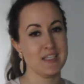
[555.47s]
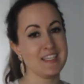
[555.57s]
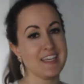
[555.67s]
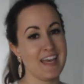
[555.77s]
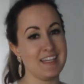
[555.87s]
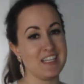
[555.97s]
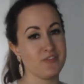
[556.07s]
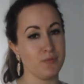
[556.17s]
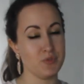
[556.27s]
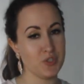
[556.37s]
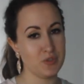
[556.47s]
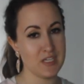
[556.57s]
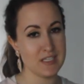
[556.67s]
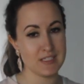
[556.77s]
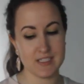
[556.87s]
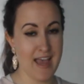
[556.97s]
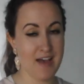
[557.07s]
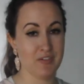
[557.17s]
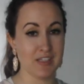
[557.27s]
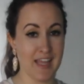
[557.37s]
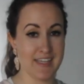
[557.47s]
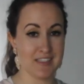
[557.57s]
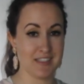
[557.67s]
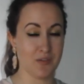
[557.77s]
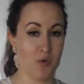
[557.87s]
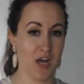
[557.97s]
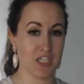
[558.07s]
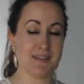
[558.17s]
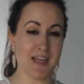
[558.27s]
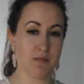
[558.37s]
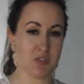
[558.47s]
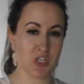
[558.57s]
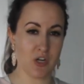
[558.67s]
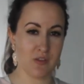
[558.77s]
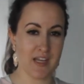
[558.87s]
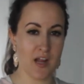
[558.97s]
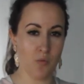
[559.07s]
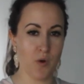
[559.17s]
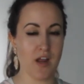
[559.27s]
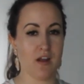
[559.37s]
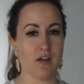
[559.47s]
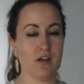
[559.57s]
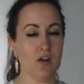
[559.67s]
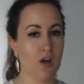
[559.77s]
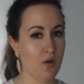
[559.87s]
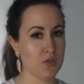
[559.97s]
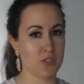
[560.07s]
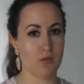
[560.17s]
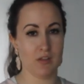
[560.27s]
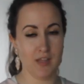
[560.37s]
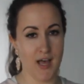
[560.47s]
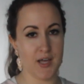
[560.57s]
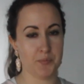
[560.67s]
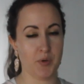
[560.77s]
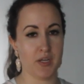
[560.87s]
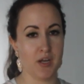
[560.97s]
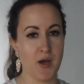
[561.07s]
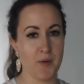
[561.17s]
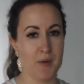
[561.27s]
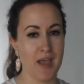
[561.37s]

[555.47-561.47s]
This again is from Juni's. I have a light wash denim skirt that I wear also a lot, but um,